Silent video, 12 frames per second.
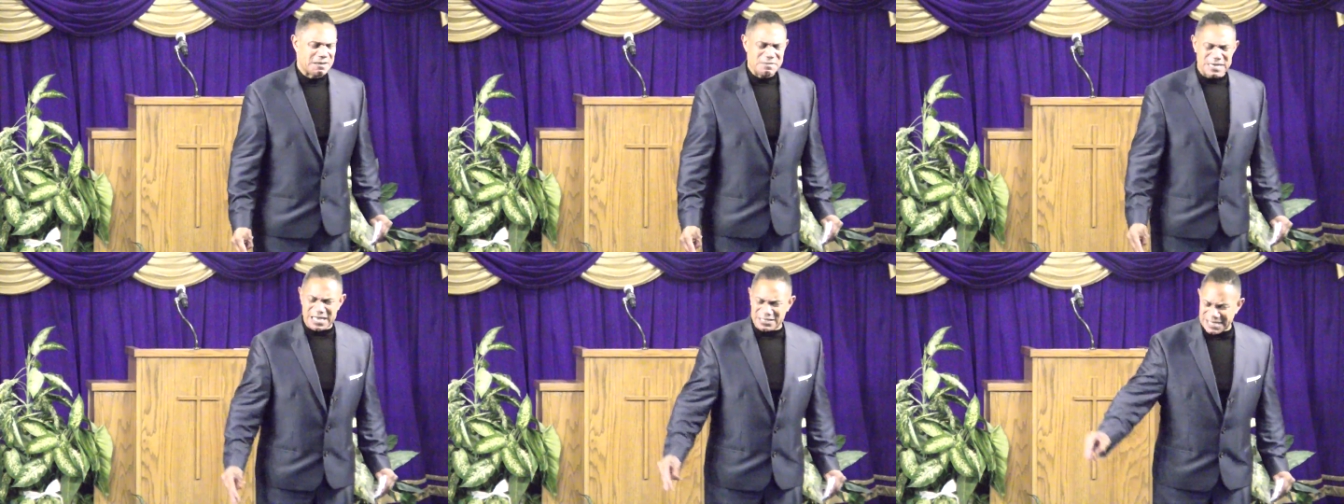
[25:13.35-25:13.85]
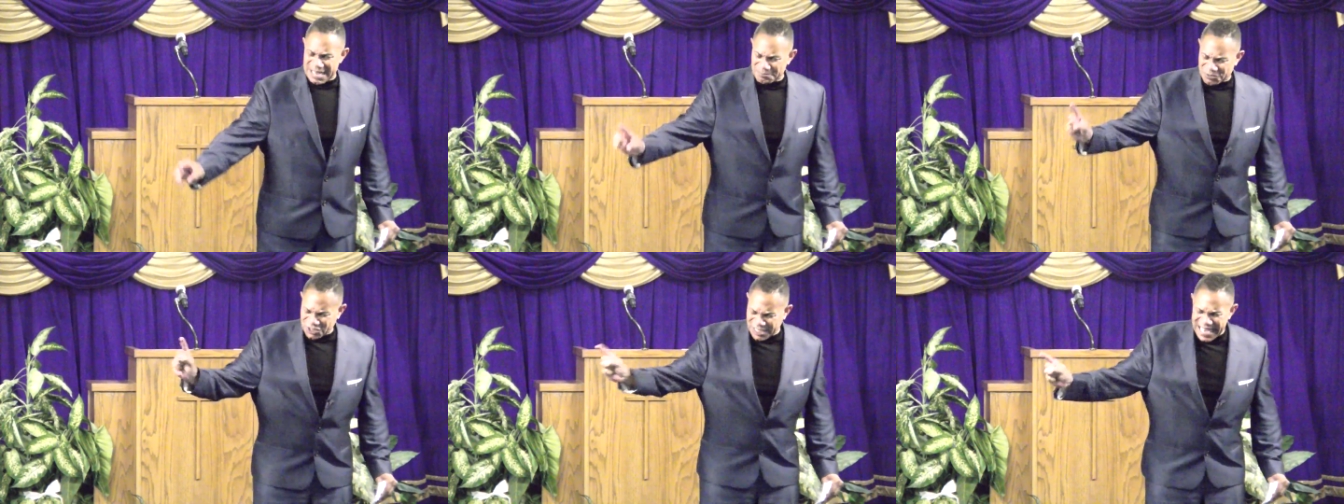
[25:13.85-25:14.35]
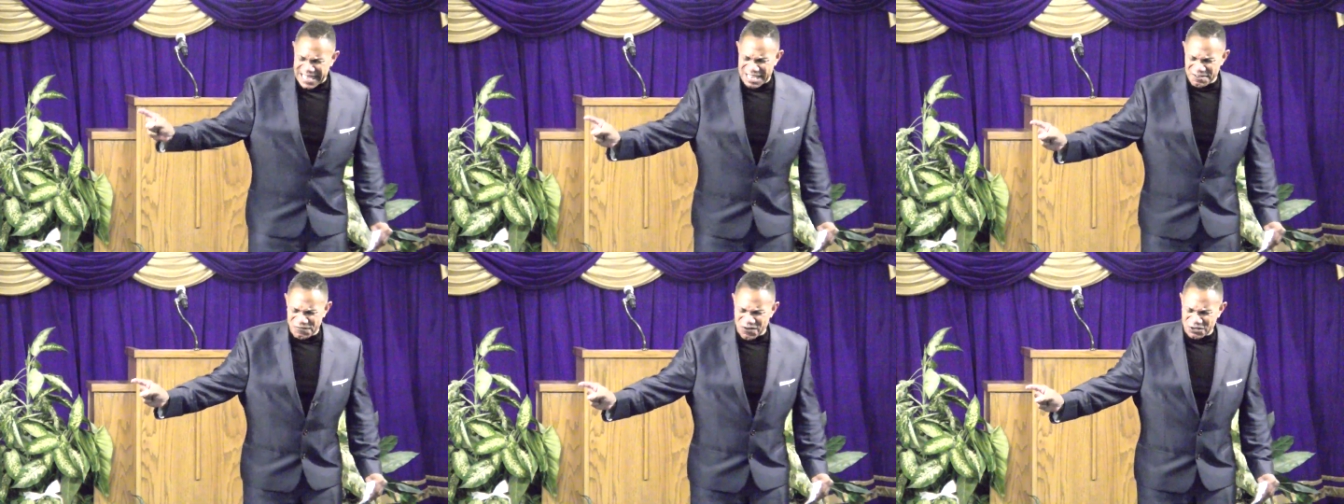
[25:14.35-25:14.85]
Because I'm
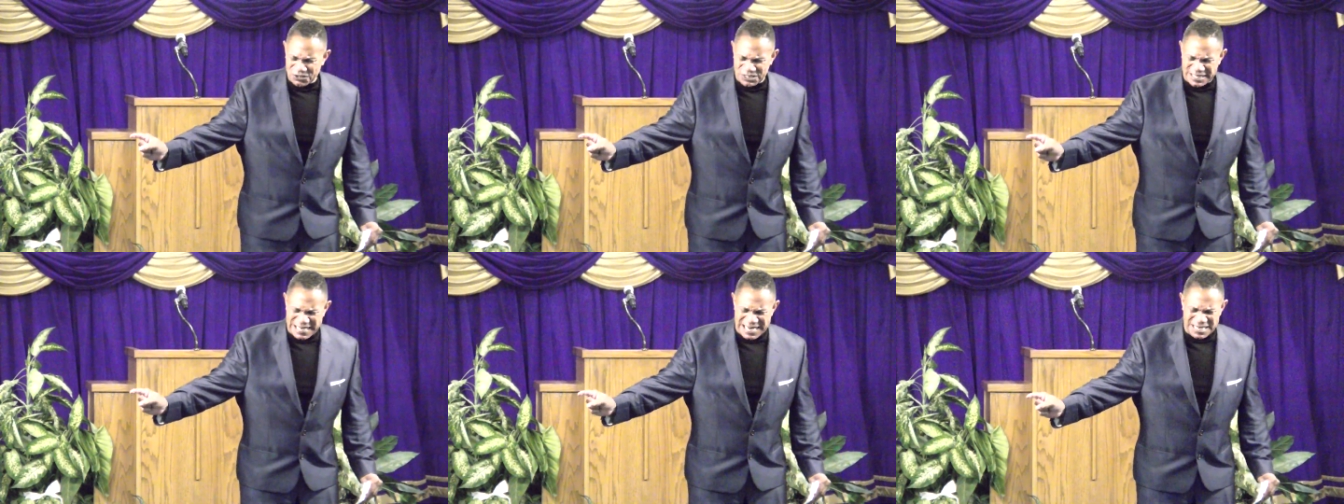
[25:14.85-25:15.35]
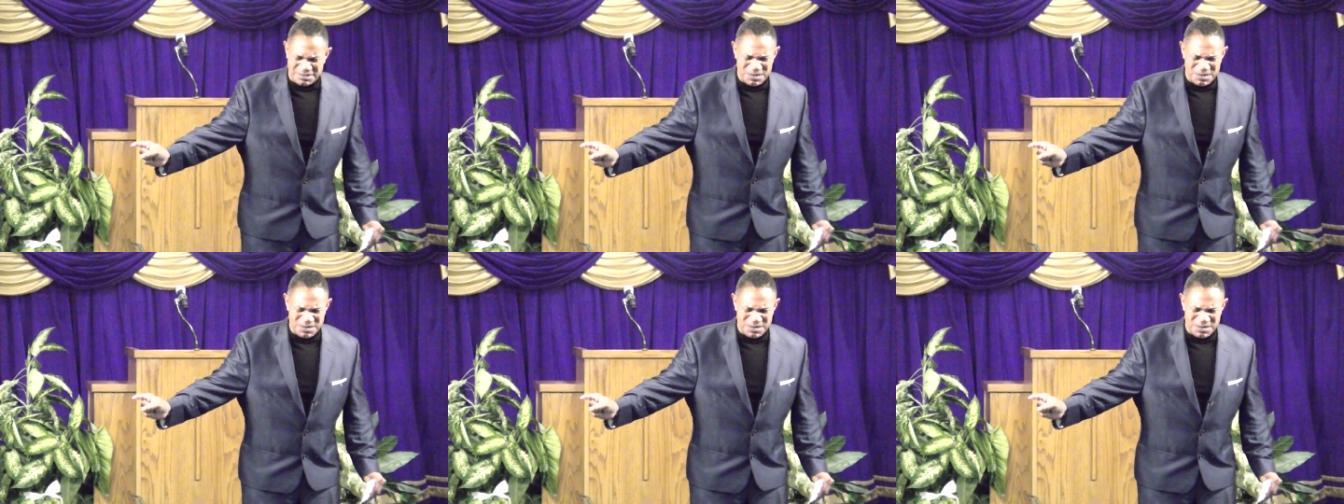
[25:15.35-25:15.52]
seeking first the kingdom.